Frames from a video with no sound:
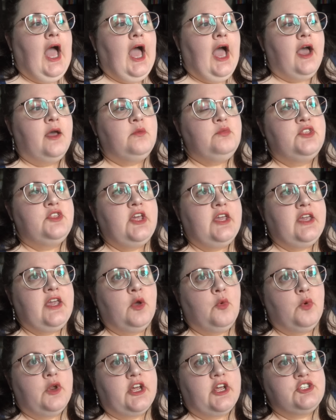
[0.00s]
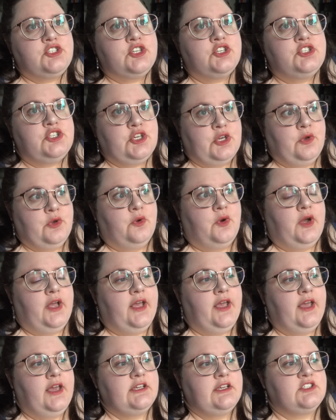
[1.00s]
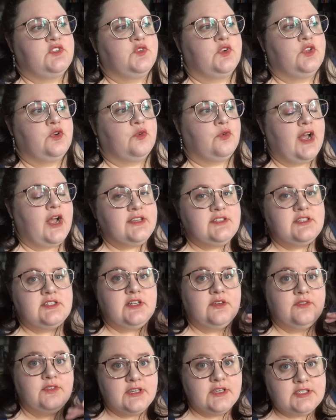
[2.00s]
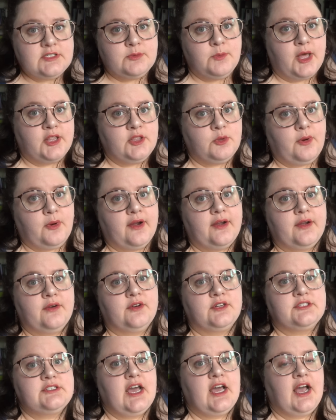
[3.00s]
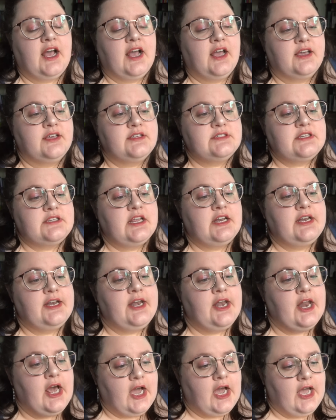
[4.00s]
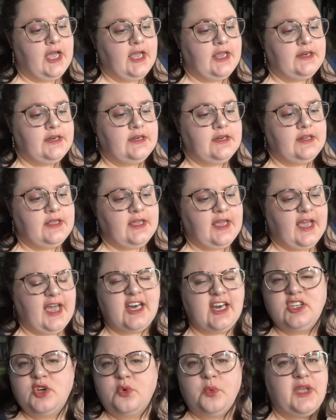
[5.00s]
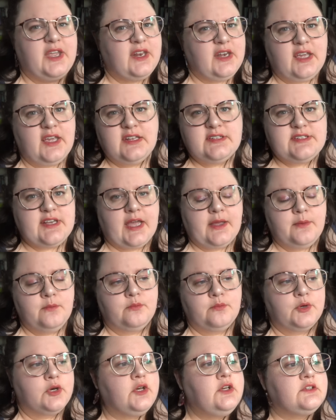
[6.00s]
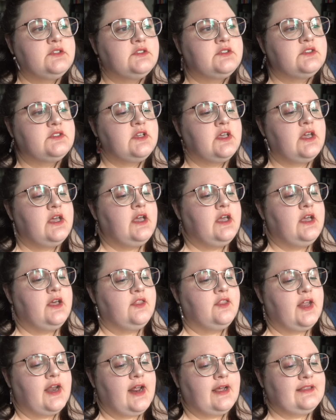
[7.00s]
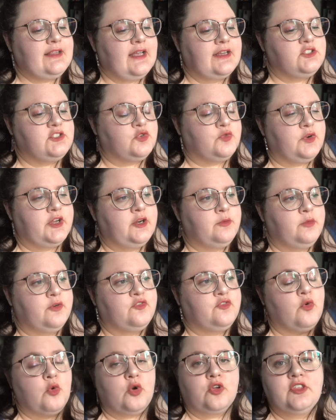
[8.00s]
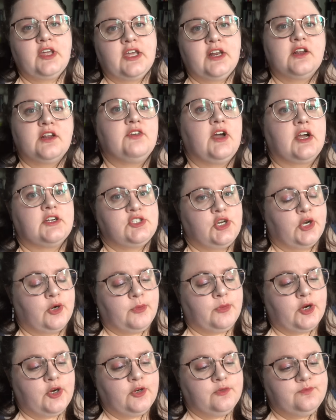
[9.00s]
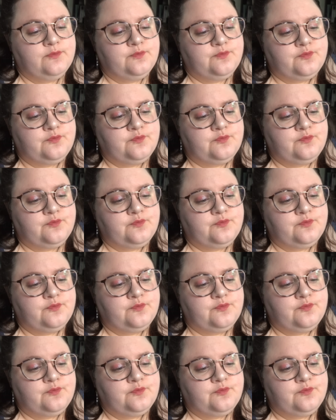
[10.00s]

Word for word: I'm thinking what I should do is for the rest of this month prioritize non-Halloweeny type books that I'd like to read before the end of October.